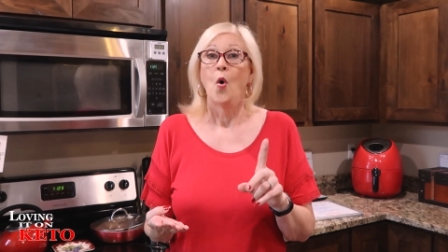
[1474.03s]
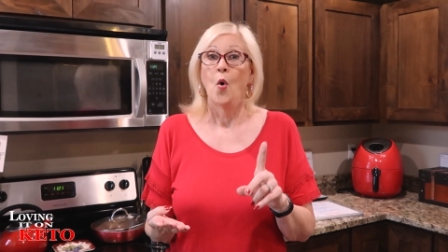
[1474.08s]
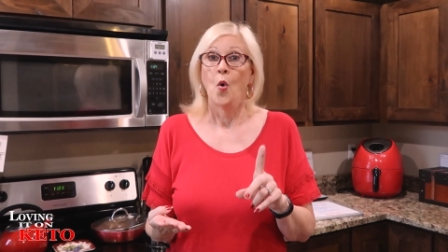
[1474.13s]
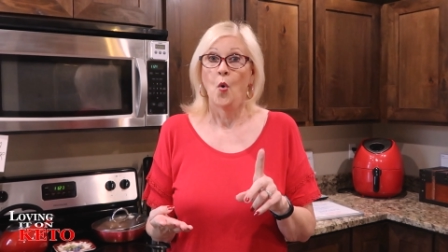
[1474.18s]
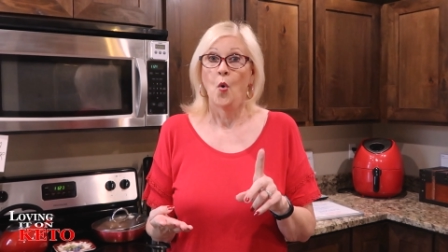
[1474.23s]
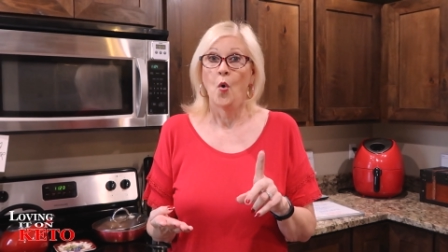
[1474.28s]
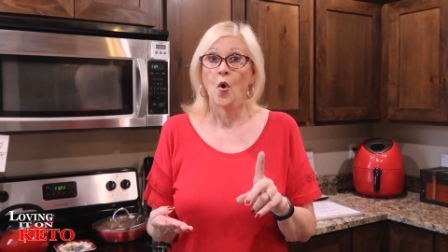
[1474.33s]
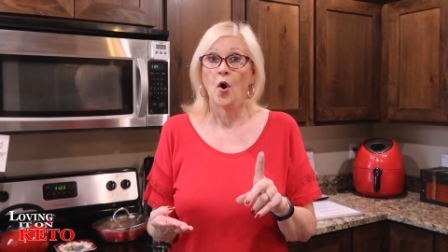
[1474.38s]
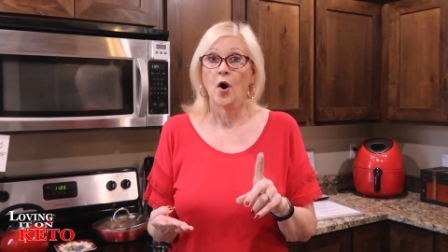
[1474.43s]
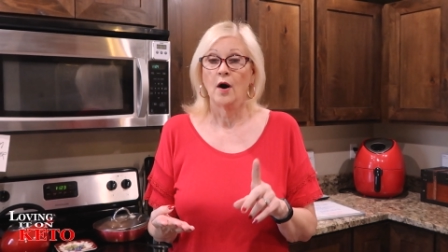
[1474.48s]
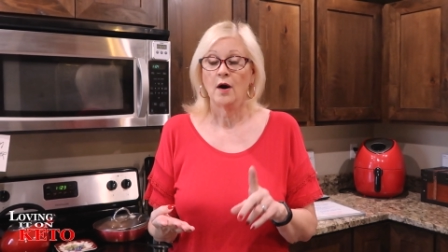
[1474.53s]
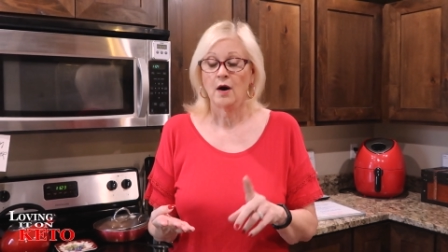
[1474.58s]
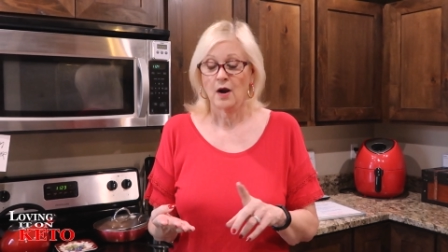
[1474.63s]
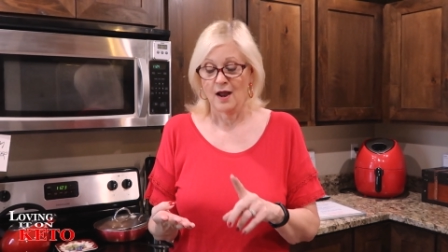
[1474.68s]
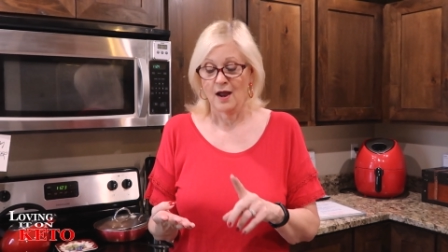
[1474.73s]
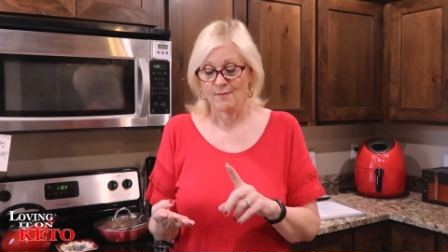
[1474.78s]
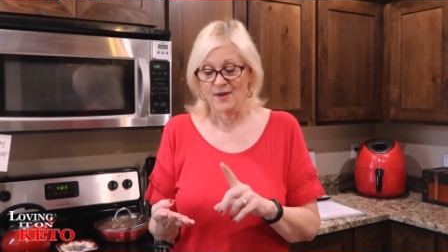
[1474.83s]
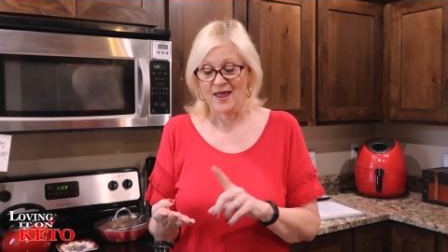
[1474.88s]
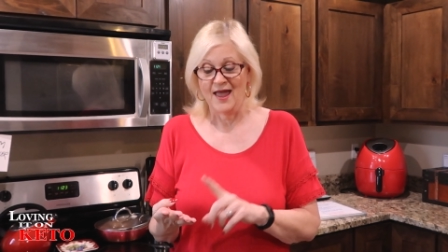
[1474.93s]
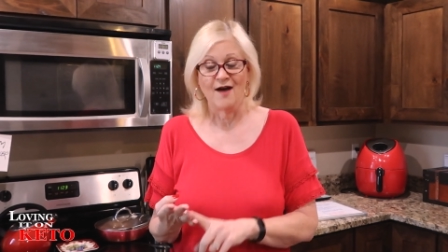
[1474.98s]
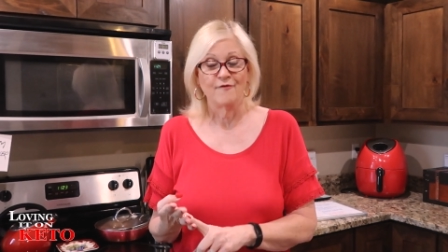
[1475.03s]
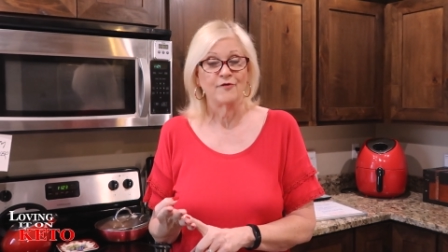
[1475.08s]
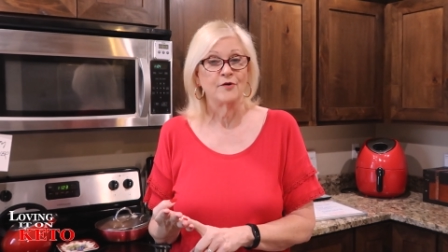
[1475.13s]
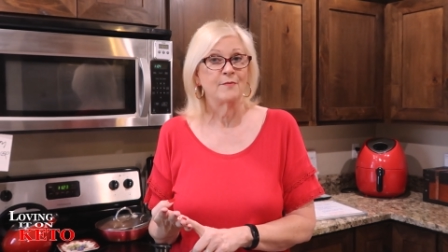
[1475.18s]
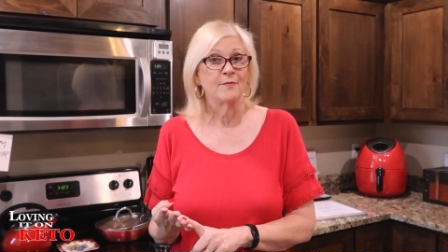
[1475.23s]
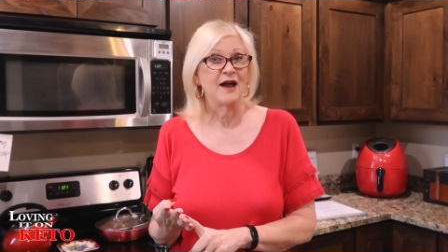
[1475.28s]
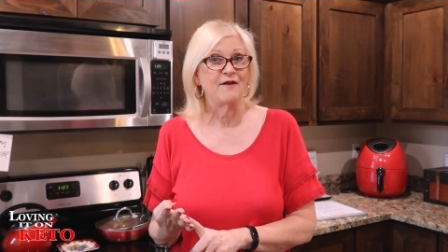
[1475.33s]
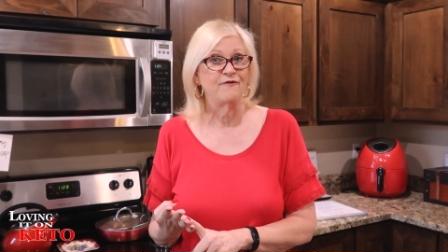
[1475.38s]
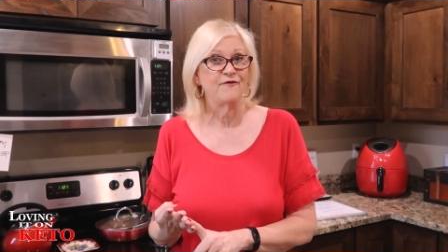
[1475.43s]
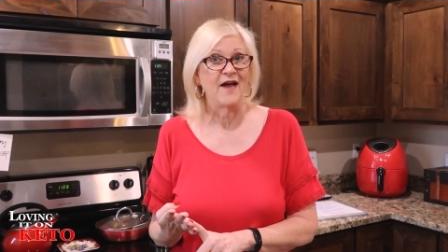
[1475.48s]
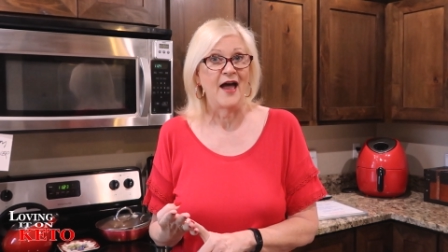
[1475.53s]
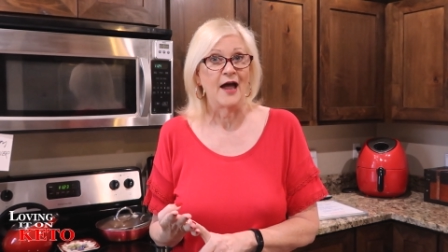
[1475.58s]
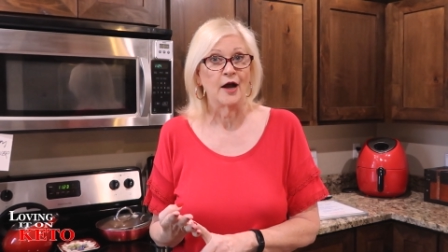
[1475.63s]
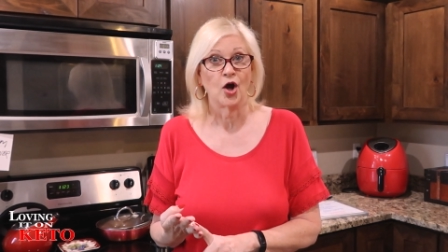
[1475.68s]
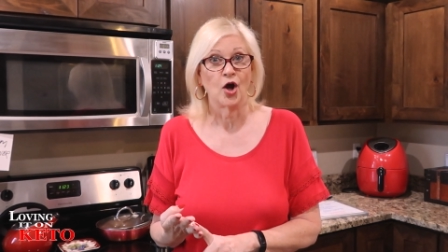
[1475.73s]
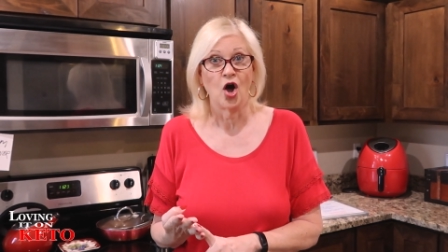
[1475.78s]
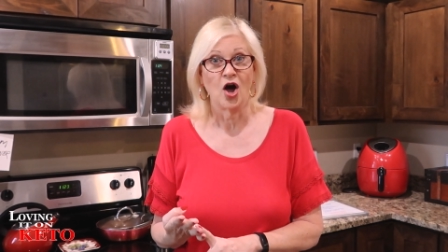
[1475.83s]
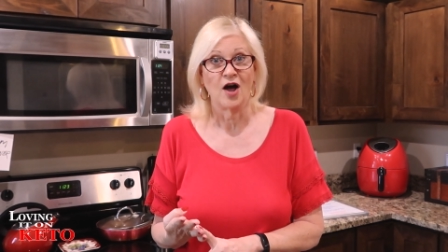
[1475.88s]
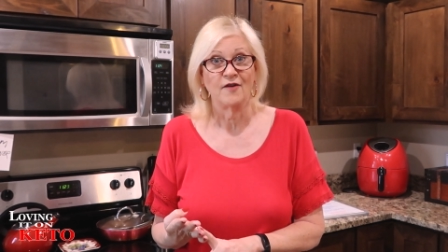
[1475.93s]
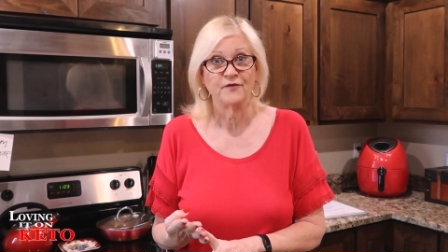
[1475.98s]
Or I'm having my
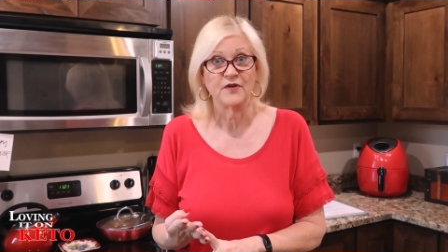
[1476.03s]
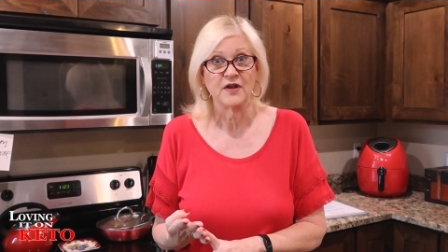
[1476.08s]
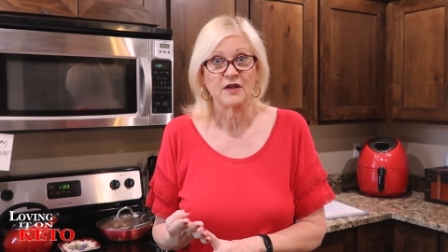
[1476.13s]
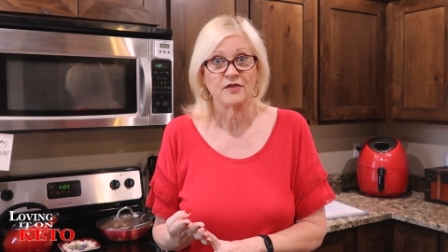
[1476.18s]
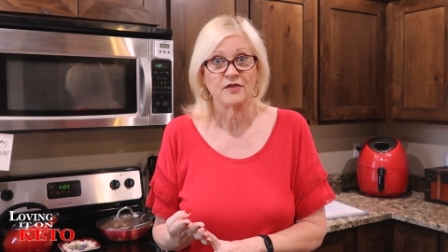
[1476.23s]
fat coffee